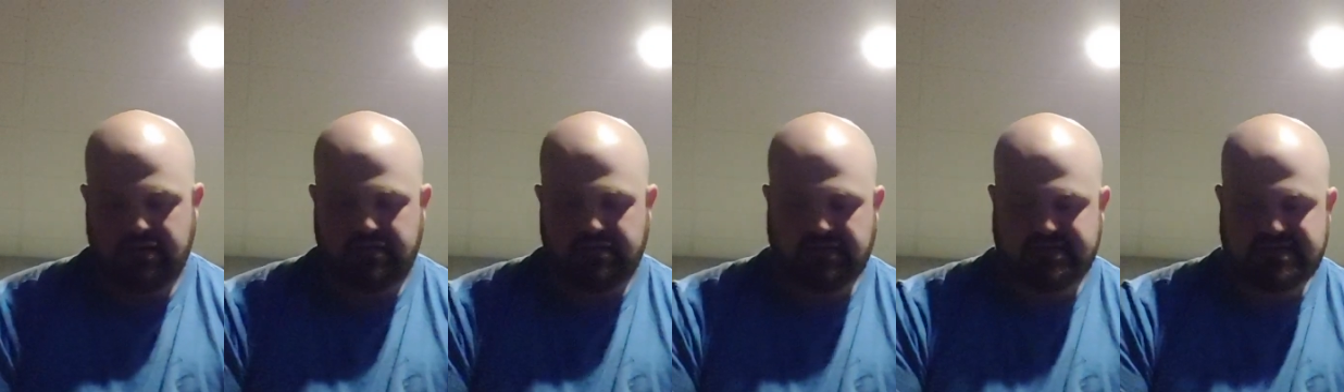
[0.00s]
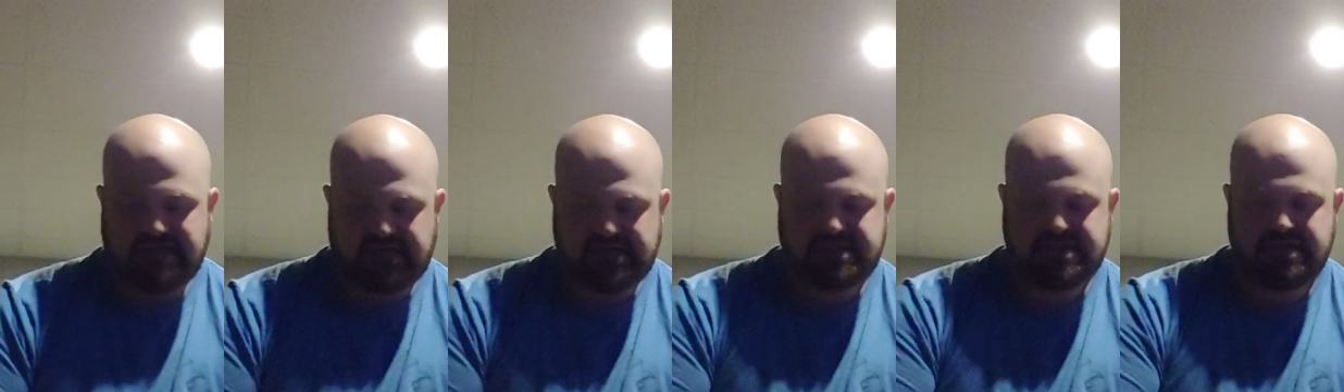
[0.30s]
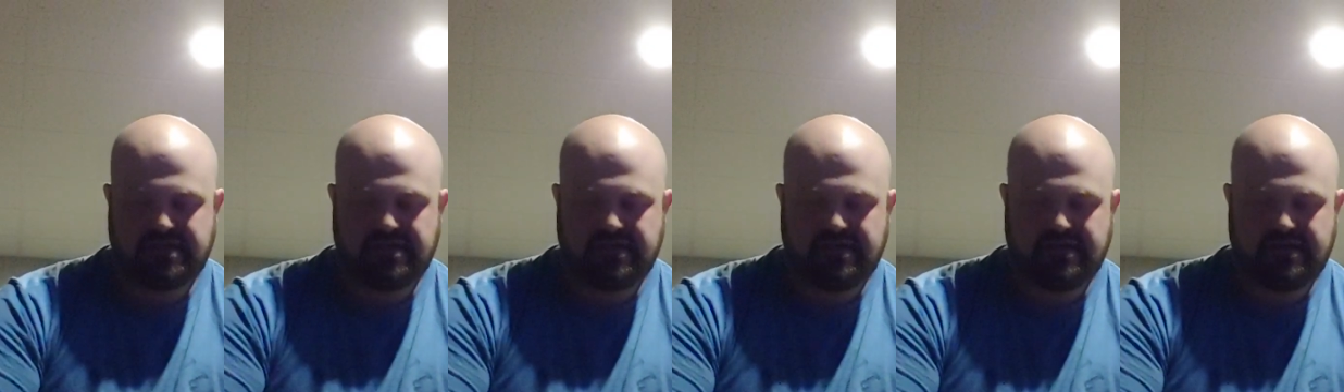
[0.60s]
the
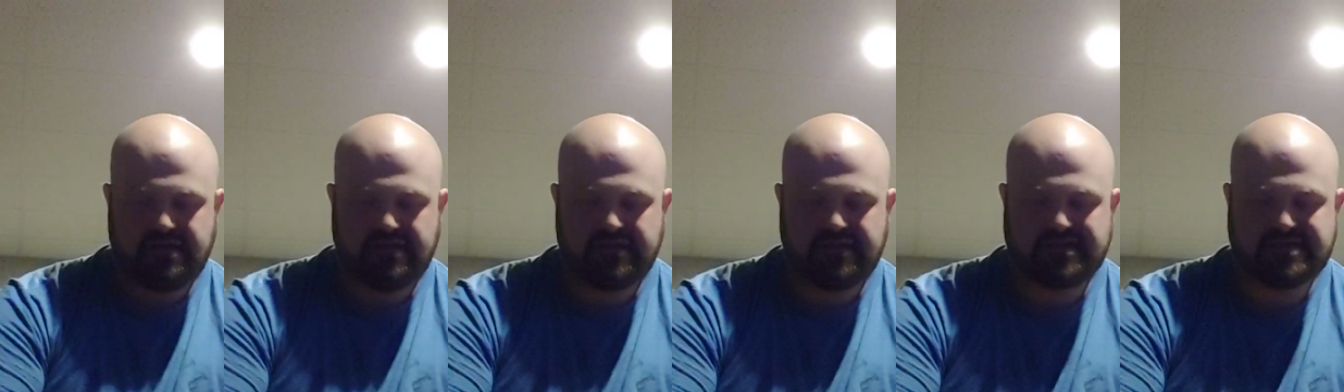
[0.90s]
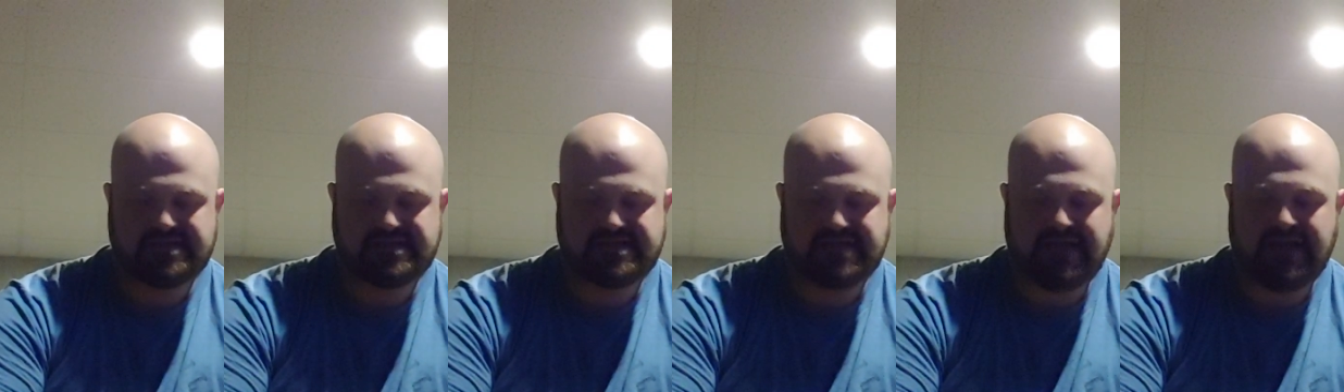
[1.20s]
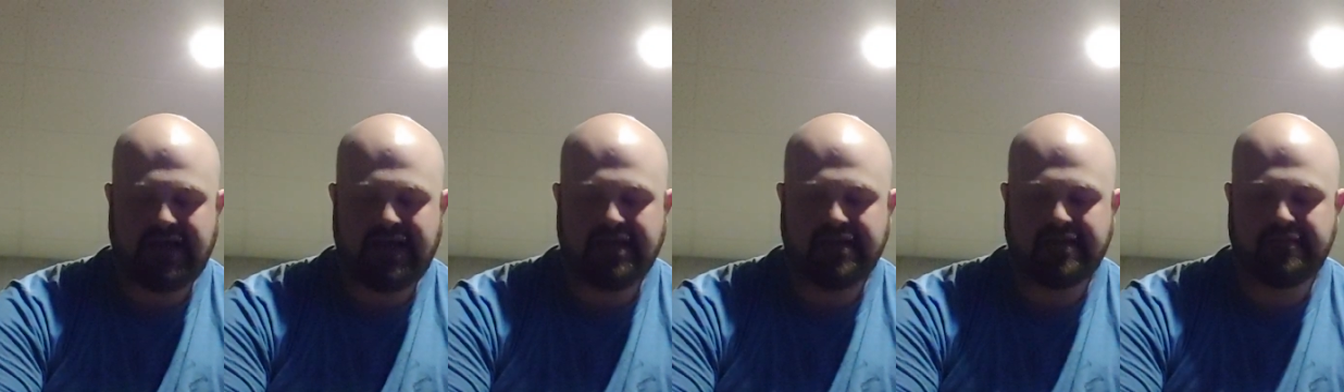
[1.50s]
texture, the
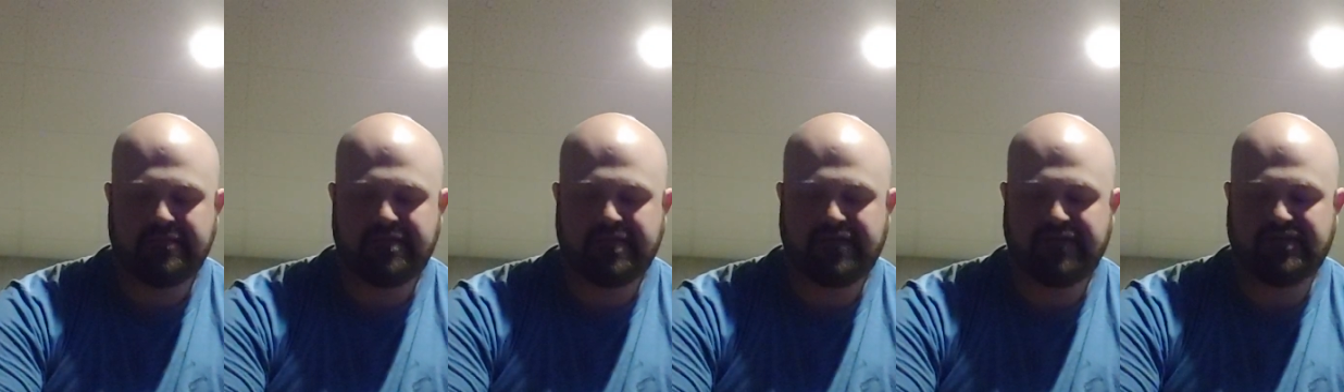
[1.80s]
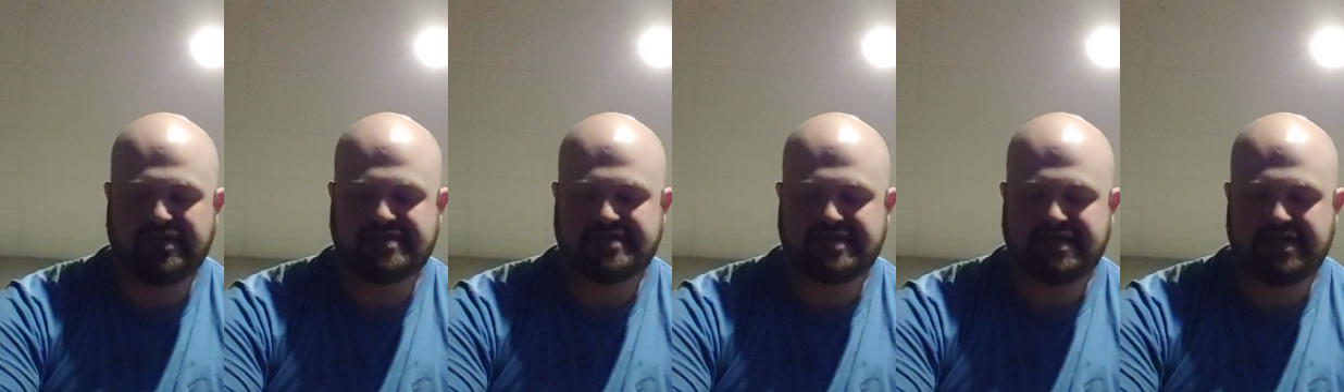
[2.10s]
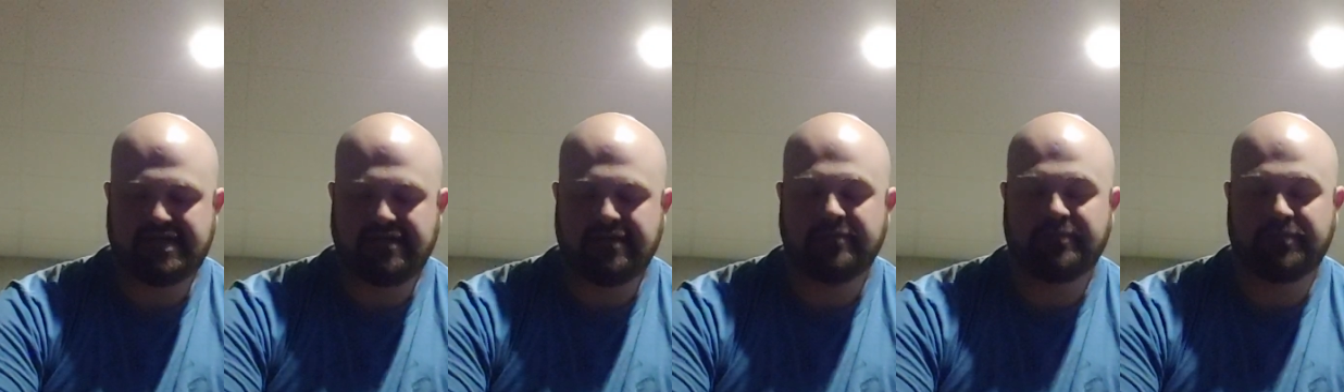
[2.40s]
side
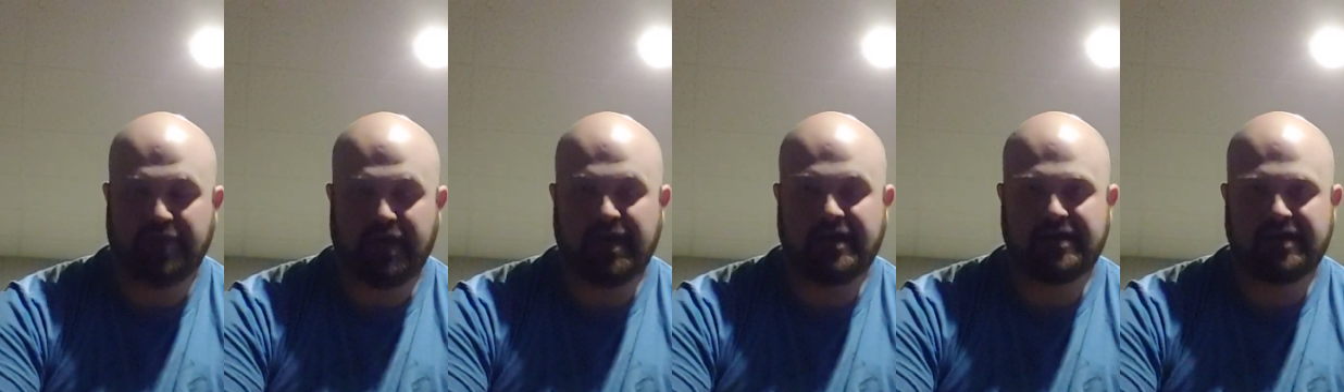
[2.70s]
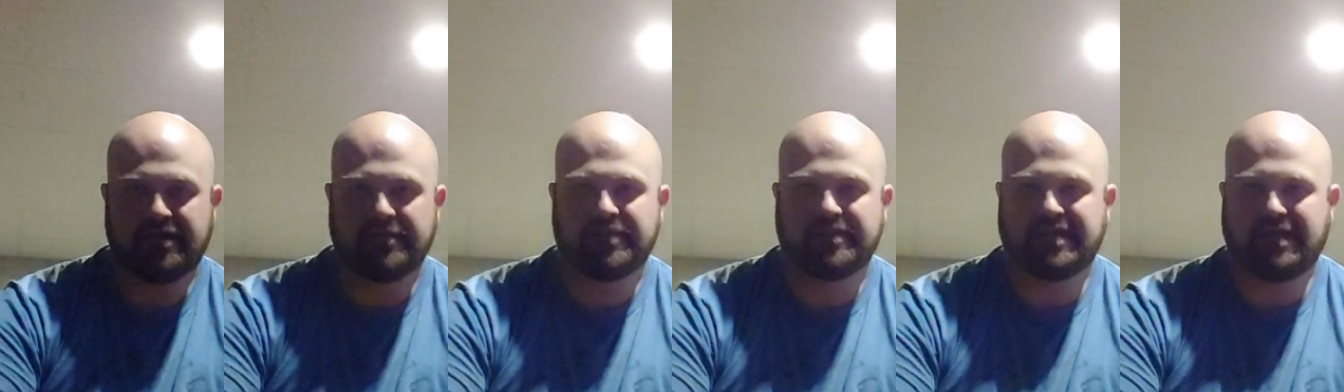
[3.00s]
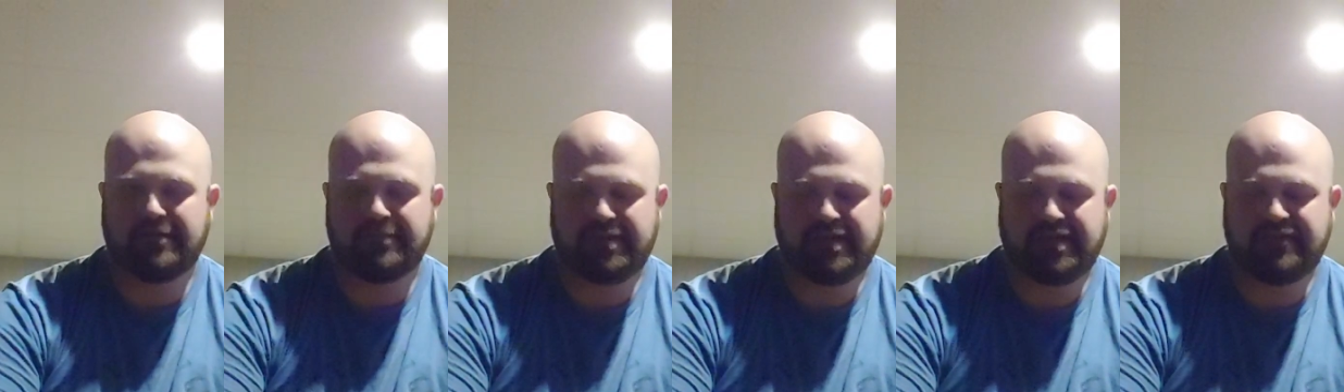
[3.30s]
PVC binding, but
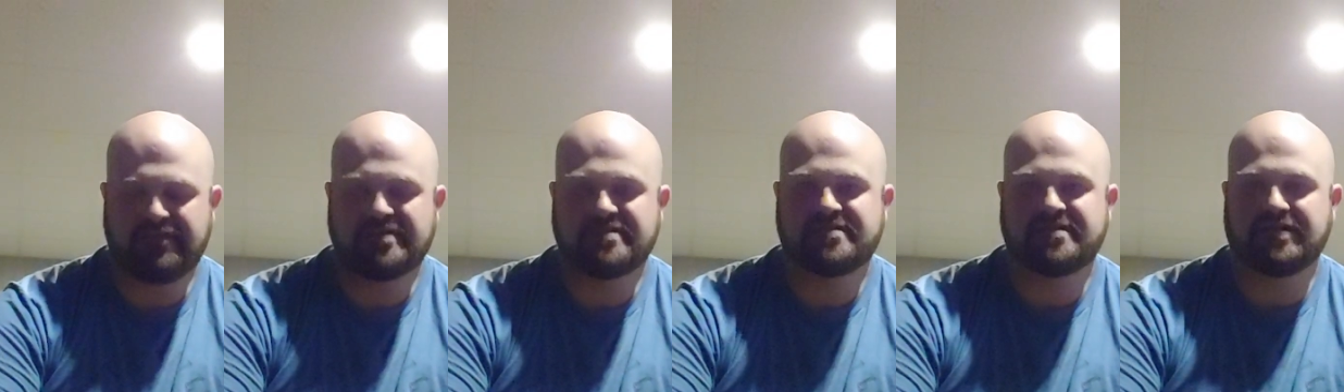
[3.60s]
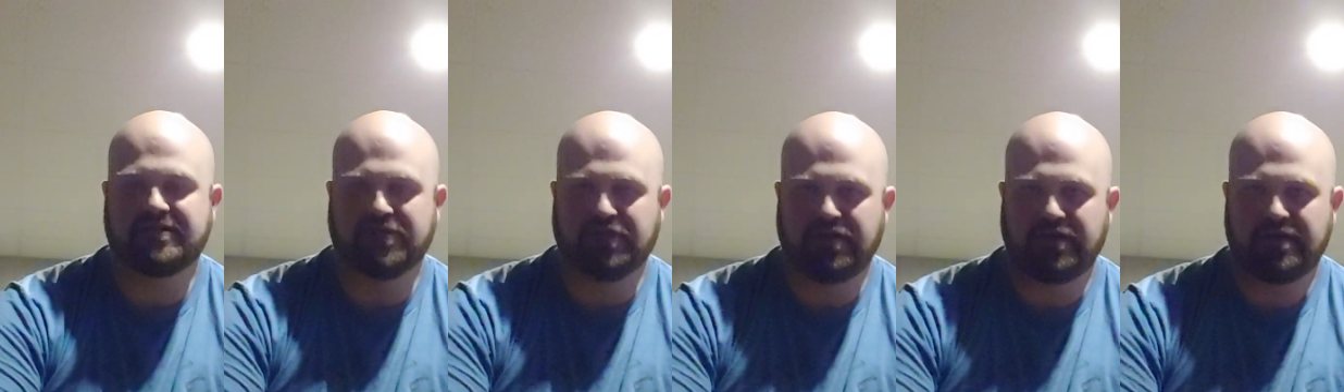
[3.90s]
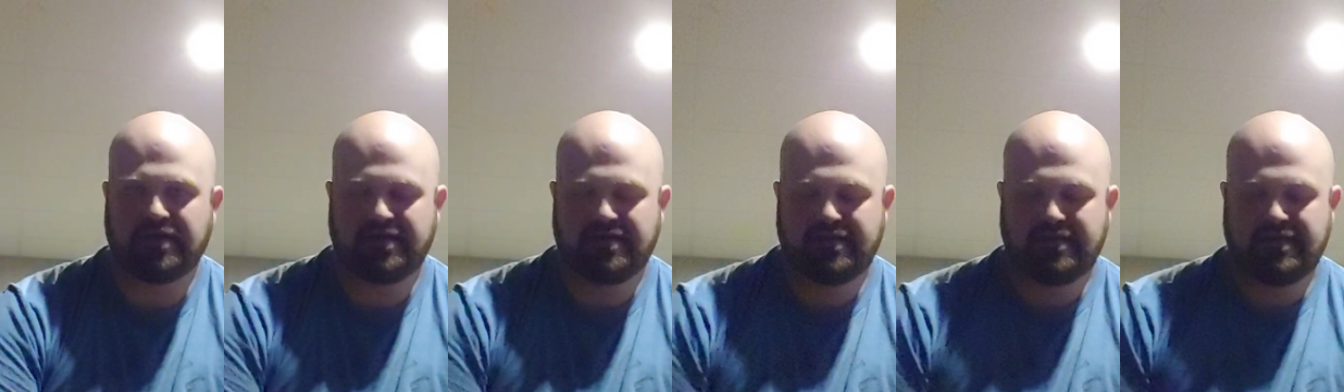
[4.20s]
that PVC
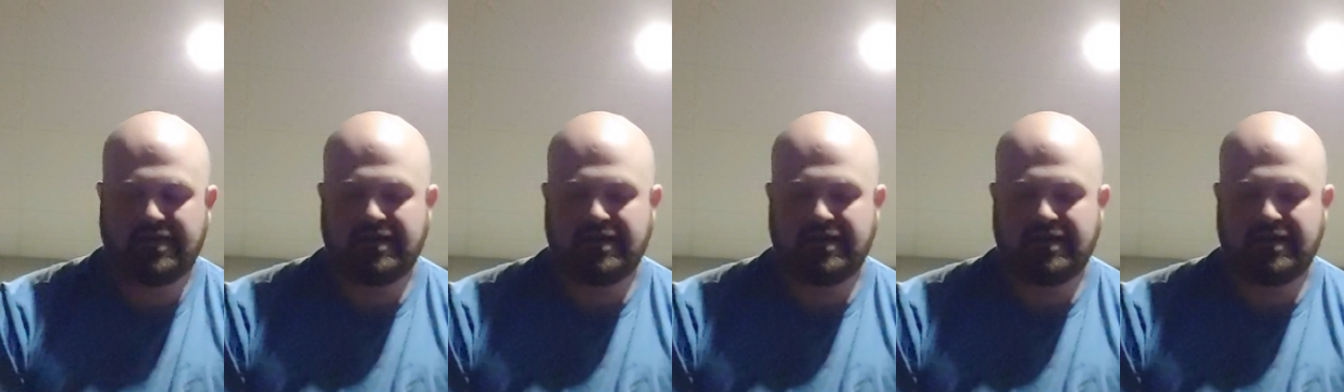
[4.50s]
look.